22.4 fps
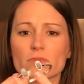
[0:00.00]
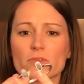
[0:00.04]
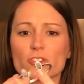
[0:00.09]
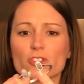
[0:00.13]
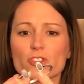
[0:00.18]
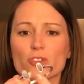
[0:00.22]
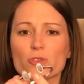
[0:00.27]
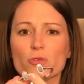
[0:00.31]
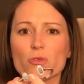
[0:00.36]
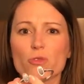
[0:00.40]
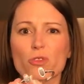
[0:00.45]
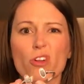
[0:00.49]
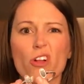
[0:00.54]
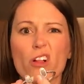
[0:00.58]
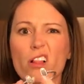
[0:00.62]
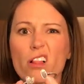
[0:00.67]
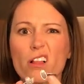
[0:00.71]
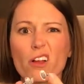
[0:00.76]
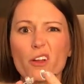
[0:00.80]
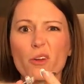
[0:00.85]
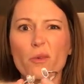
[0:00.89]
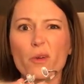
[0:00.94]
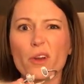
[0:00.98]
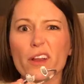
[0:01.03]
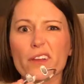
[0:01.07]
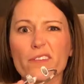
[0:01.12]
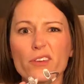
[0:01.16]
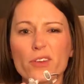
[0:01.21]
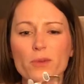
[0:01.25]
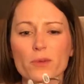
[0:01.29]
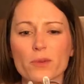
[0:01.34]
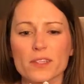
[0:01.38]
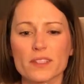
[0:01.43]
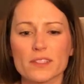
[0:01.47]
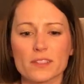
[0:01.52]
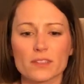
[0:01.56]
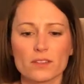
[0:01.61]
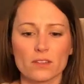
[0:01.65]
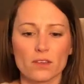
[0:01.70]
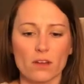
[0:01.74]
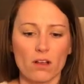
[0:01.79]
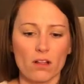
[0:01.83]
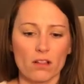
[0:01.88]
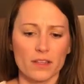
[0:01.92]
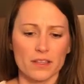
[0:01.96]
jewel or whatever you want to
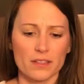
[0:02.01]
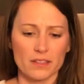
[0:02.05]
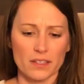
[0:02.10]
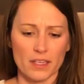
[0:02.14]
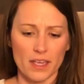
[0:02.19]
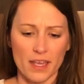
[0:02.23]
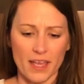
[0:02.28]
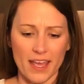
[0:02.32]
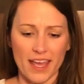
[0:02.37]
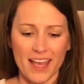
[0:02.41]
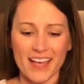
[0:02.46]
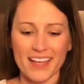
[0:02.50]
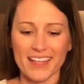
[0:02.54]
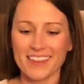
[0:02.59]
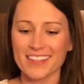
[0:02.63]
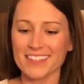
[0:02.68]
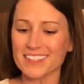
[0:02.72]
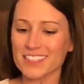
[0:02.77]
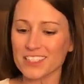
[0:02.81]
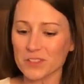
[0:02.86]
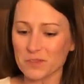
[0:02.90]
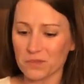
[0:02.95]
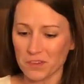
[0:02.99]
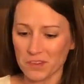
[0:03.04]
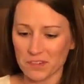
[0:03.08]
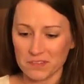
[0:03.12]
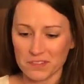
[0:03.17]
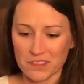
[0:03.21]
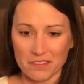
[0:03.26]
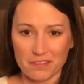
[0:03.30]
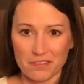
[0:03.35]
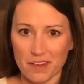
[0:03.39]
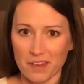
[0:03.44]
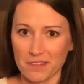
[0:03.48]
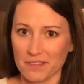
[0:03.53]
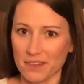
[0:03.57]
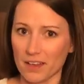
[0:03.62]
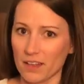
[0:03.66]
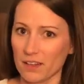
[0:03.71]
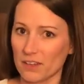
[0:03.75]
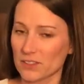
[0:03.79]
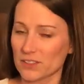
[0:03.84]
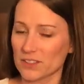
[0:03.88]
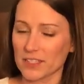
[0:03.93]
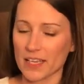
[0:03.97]
call it. And this is
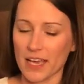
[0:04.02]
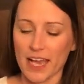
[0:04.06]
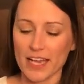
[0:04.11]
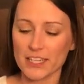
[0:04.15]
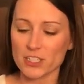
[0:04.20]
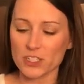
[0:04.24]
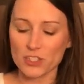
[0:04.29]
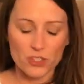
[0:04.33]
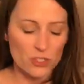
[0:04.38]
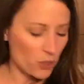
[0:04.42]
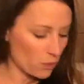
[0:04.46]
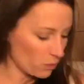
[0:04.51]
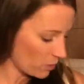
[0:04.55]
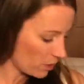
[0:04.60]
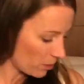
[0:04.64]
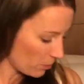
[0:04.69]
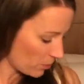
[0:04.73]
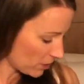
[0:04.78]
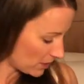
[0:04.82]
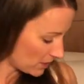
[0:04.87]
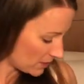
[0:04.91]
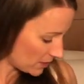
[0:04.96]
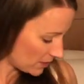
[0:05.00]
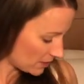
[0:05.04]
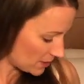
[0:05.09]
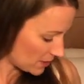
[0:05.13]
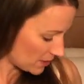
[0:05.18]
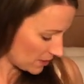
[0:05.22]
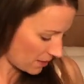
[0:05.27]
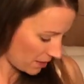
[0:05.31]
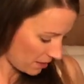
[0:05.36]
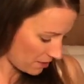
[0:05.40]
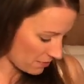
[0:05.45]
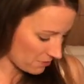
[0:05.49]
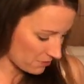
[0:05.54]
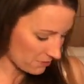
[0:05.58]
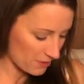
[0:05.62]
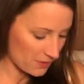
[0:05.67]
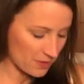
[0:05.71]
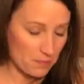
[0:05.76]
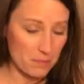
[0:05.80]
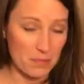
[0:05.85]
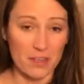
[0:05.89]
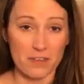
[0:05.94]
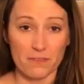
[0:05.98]
$55. I just don't wear bracelets enough,
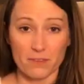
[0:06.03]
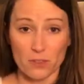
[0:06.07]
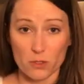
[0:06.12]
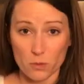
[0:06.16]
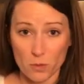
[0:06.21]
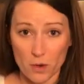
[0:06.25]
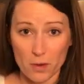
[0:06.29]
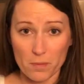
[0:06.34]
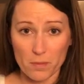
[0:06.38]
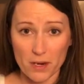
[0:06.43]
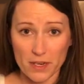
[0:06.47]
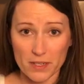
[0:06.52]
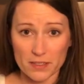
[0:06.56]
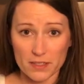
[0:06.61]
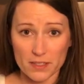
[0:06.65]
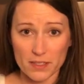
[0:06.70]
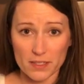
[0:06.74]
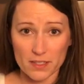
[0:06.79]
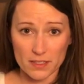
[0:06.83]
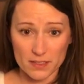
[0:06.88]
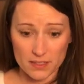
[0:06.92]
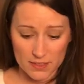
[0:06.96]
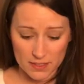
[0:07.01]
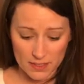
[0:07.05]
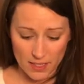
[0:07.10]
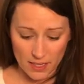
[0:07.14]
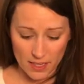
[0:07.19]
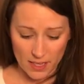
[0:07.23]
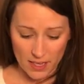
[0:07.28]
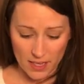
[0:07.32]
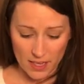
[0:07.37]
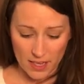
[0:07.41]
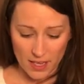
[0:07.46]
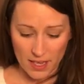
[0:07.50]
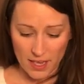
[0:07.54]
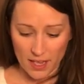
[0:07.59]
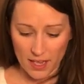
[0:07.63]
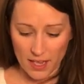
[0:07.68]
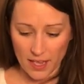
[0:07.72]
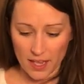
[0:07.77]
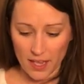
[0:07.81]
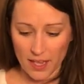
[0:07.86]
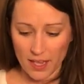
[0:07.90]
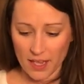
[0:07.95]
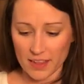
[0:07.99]
but if you wear bracelets,
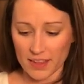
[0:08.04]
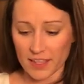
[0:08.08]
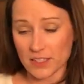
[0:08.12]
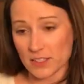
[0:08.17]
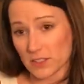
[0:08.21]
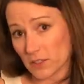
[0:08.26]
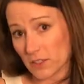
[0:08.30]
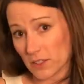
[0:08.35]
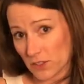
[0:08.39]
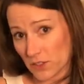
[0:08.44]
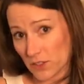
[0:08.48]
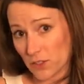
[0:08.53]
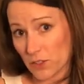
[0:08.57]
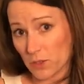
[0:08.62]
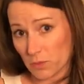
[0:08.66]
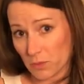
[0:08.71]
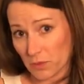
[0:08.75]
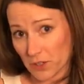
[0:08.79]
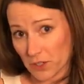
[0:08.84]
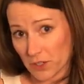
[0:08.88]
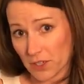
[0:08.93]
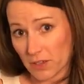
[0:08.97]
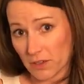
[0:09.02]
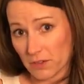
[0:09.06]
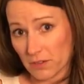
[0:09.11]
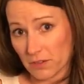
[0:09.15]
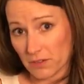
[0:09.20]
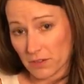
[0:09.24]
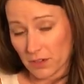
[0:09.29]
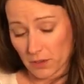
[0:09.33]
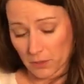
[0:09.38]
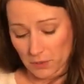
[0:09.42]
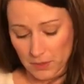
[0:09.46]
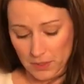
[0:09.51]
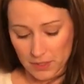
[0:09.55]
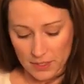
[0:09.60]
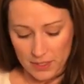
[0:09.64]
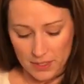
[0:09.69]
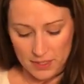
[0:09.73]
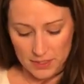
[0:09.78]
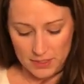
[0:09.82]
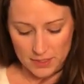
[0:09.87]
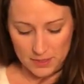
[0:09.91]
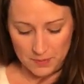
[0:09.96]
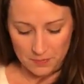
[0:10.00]
it's super cute. It really
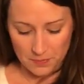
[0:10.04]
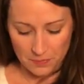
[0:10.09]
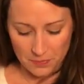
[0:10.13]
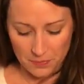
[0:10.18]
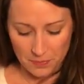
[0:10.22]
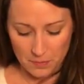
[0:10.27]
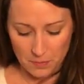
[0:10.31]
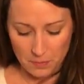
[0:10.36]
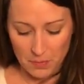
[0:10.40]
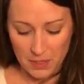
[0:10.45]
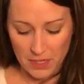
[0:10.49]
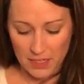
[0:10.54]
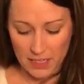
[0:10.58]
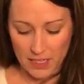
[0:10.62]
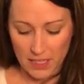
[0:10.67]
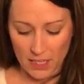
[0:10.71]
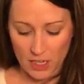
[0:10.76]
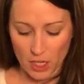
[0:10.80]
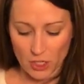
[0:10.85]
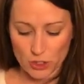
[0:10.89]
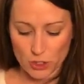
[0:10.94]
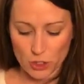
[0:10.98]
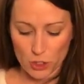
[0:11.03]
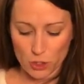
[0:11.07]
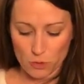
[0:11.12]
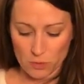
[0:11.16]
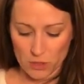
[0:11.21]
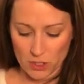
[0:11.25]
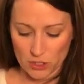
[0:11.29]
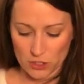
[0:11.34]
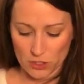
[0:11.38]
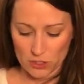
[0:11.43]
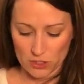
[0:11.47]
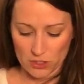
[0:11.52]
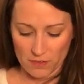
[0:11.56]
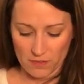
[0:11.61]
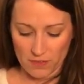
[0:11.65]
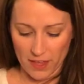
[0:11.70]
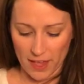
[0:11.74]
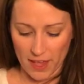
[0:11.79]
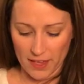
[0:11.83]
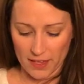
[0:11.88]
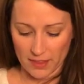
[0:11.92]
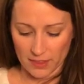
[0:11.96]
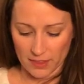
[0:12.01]
is. But again, I'll show you pictures of
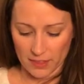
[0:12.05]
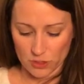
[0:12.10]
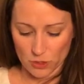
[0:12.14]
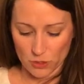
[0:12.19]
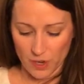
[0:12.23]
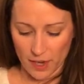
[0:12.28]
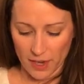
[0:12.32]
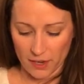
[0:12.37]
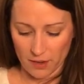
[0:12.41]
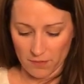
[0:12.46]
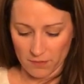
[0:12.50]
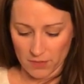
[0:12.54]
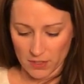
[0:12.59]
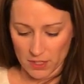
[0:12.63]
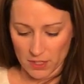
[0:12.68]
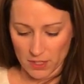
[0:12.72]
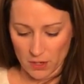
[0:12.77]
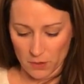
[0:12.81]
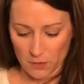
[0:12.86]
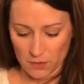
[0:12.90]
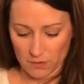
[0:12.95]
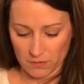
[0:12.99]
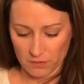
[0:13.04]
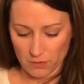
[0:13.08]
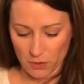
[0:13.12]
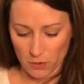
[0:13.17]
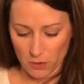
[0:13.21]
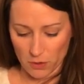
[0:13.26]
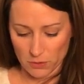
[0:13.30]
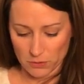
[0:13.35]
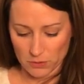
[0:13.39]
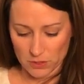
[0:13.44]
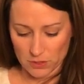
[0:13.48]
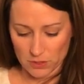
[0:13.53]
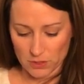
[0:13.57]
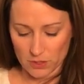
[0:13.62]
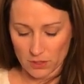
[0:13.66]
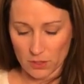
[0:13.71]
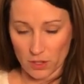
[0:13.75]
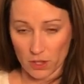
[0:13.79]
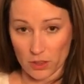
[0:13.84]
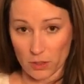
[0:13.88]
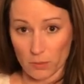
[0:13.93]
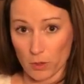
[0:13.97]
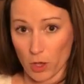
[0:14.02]
that in the try-on video and photos
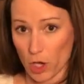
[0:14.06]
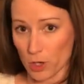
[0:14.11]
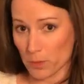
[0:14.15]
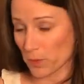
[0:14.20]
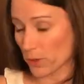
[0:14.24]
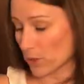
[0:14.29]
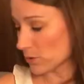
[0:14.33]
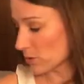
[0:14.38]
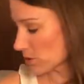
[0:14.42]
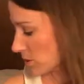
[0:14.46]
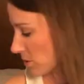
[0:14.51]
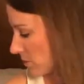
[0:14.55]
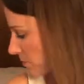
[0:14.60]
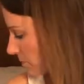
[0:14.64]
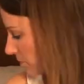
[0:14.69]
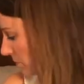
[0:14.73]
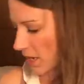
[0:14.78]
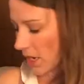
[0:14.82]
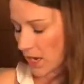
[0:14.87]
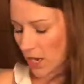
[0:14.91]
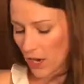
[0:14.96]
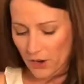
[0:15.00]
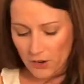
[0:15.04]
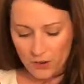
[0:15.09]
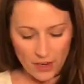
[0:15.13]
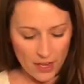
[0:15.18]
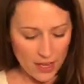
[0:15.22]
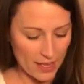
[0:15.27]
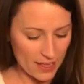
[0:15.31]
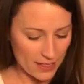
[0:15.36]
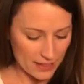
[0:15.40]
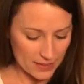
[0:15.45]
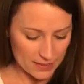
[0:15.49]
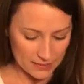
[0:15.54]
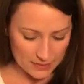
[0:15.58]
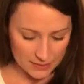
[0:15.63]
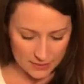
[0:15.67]
on the blog post. All right,